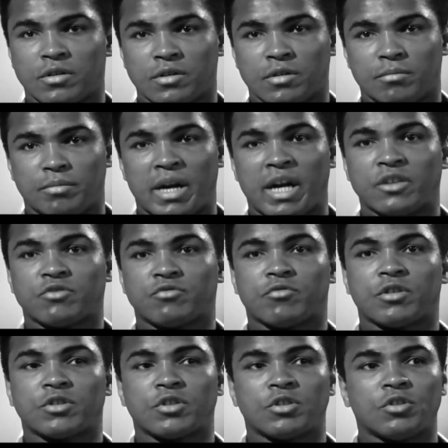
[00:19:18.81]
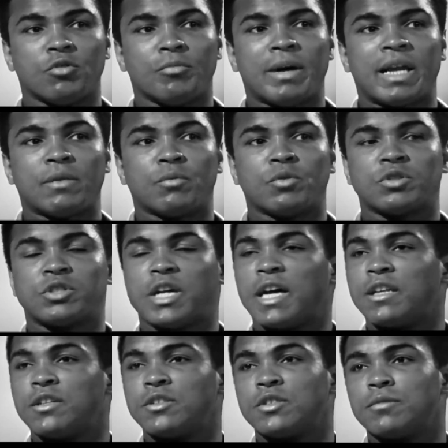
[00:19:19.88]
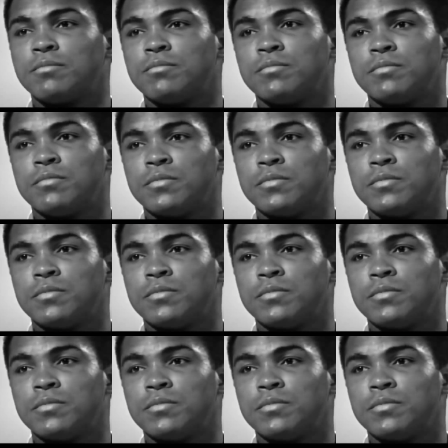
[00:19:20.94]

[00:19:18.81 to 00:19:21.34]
and the power structure, nobody will challenge him.